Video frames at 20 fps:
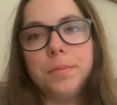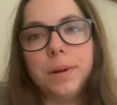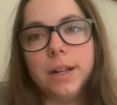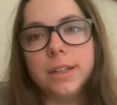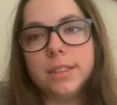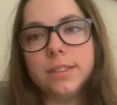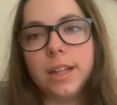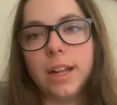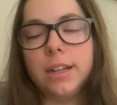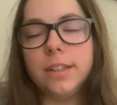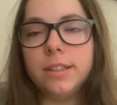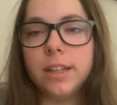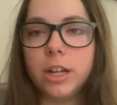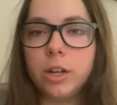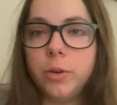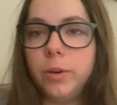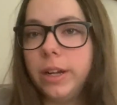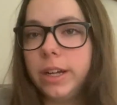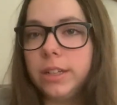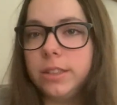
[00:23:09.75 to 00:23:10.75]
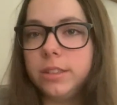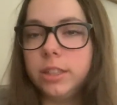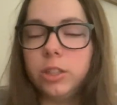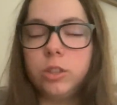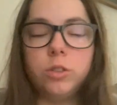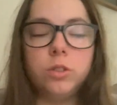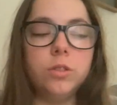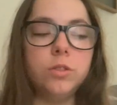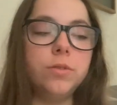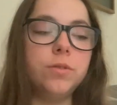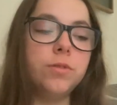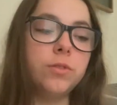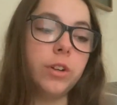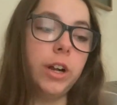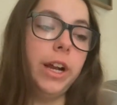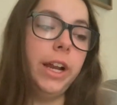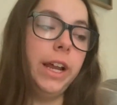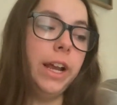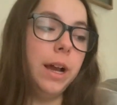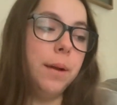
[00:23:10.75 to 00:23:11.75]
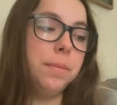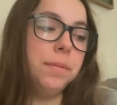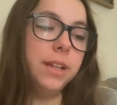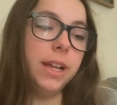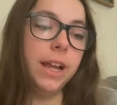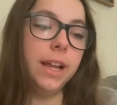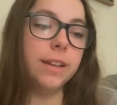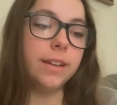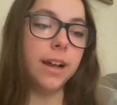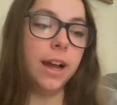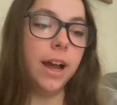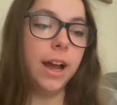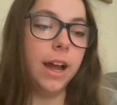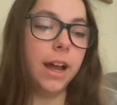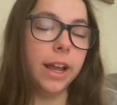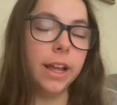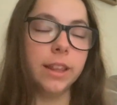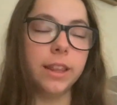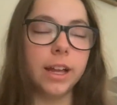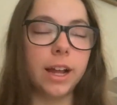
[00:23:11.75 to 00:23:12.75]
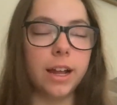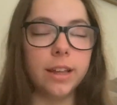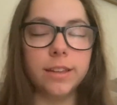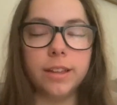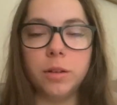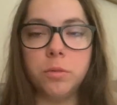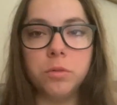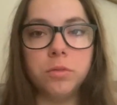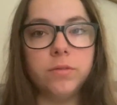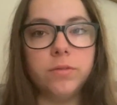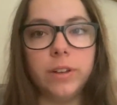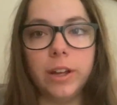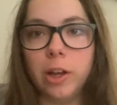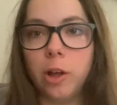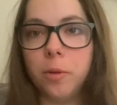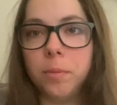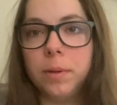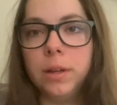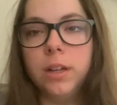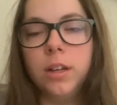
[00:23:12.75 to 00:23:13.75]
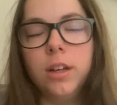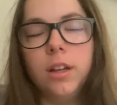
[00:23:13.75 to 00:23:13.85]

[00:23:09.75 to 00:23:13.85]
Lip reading: But that is a quick little Friday update. I, like I said, will film